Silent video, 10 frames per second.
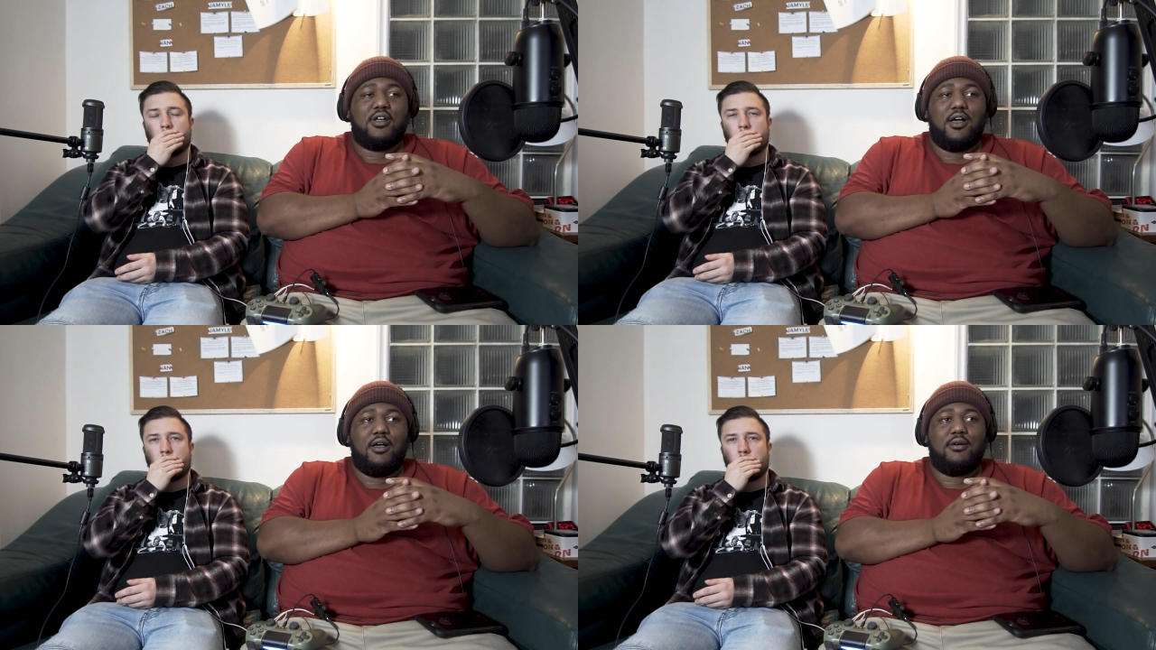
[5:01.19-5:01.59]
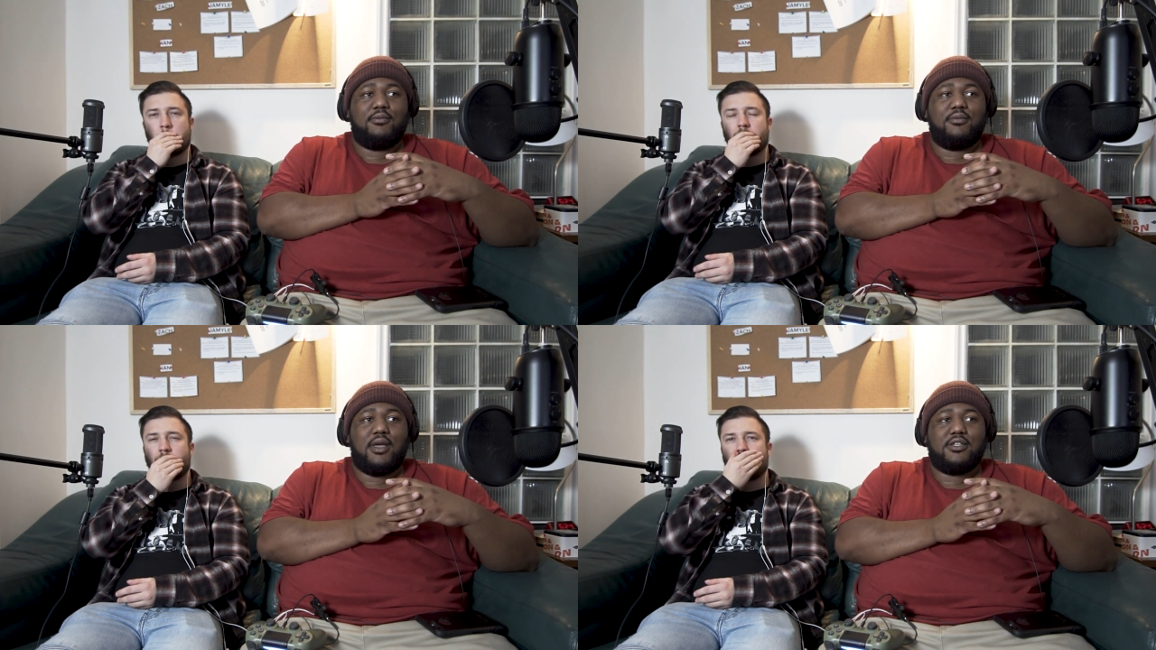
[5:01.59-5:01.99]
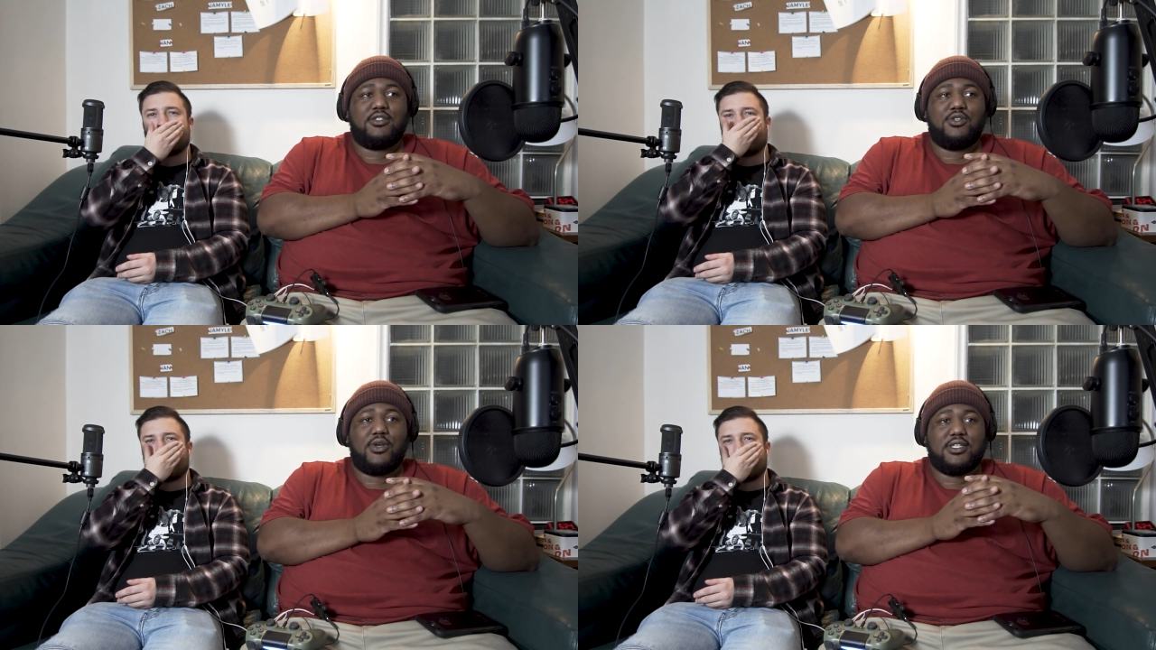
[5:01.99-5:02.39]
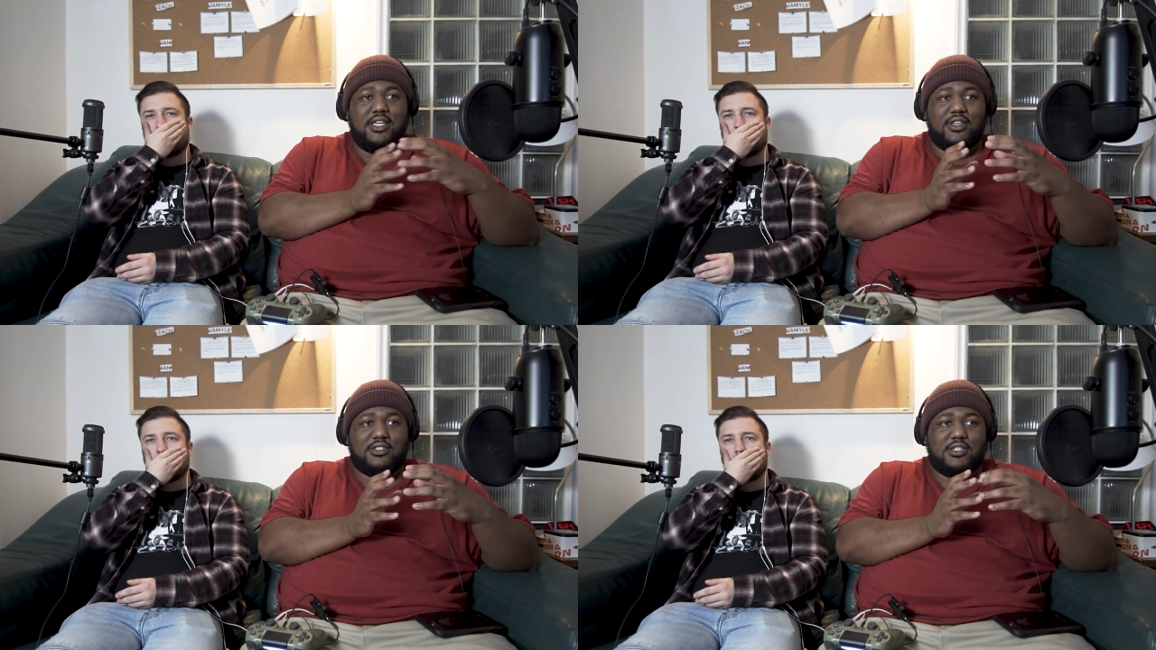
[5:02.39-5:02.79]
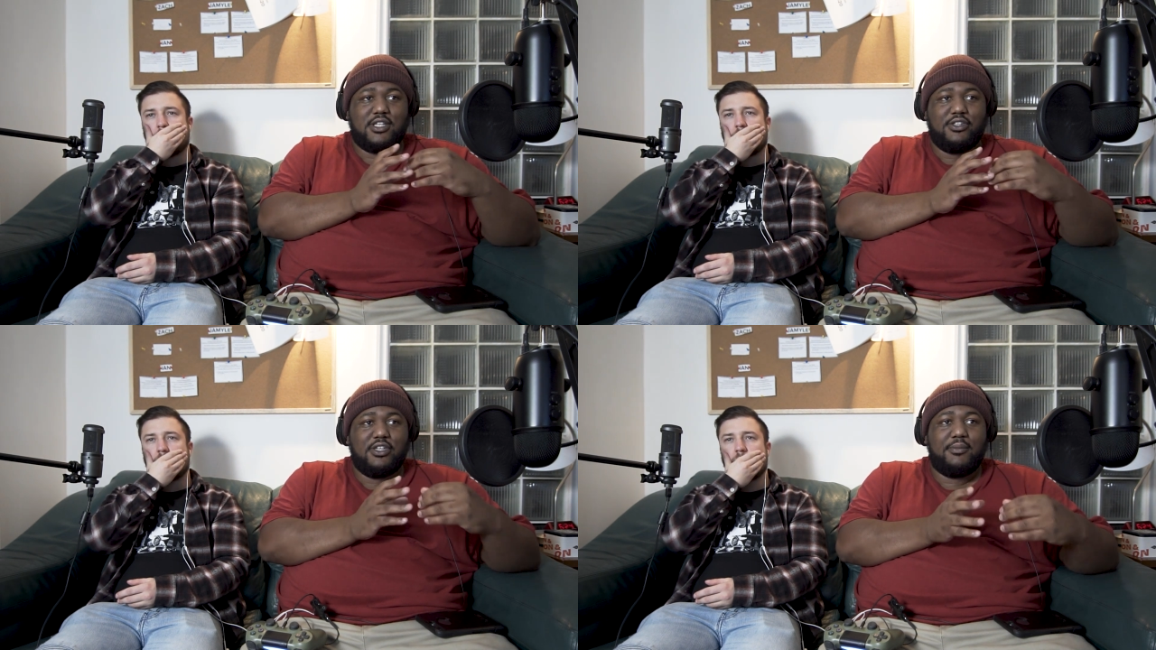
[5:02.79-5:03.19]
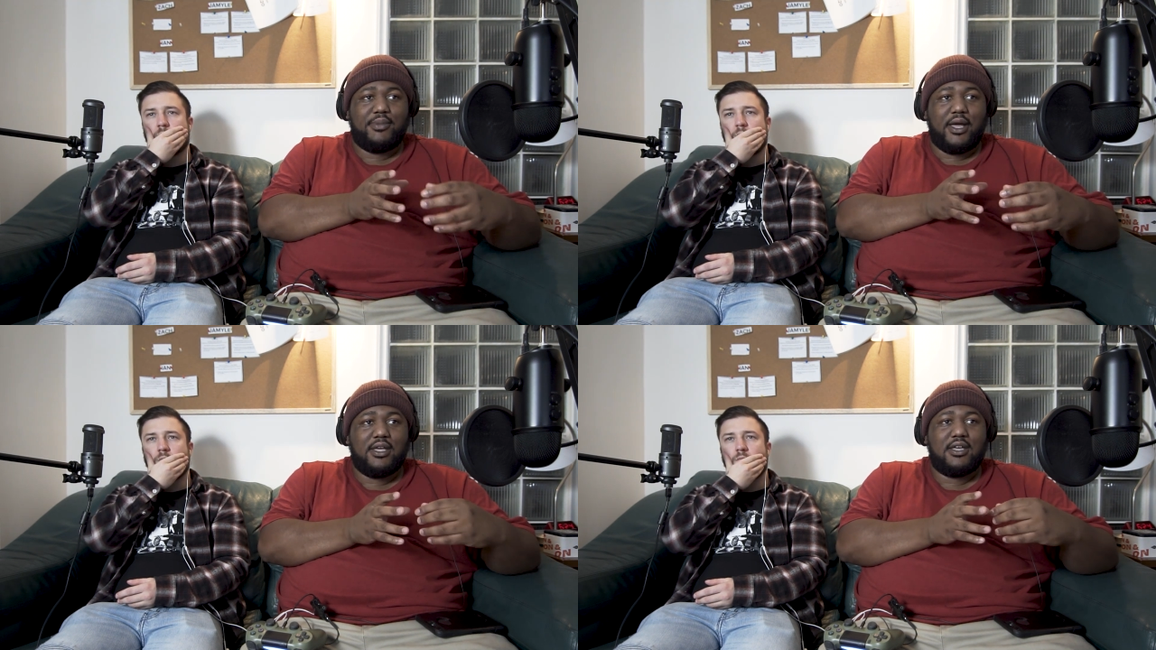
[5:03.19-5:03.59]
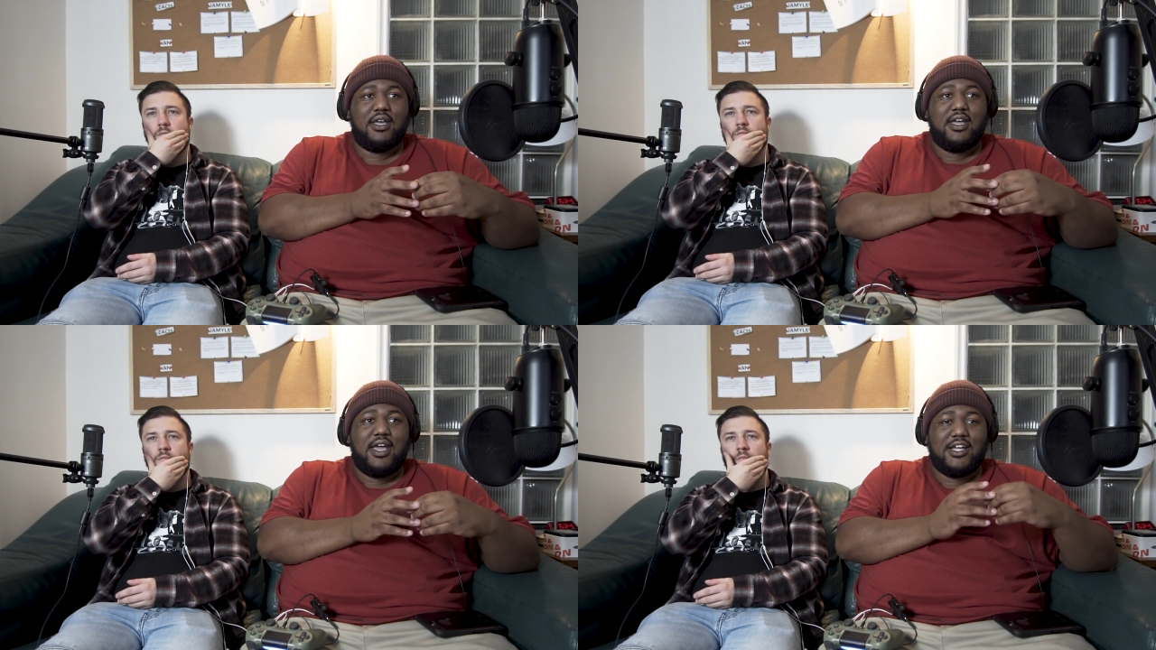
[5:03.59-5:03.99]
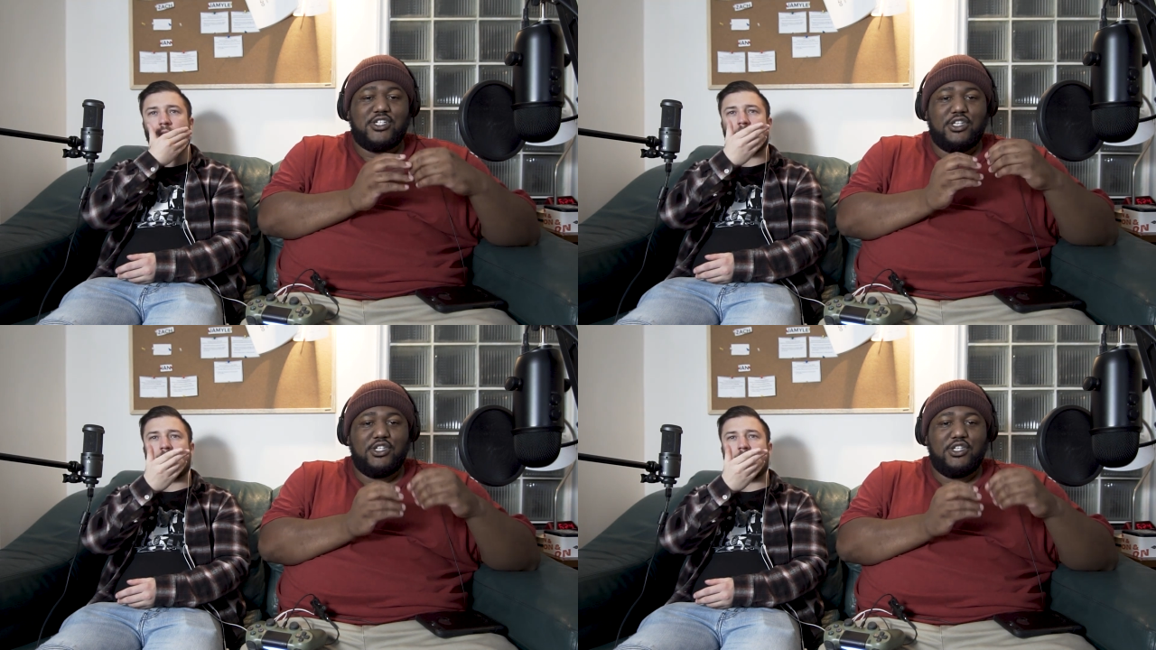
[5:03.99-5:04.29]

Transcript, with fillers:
Speaker 1: um, and you can see it's clearly a bike, and she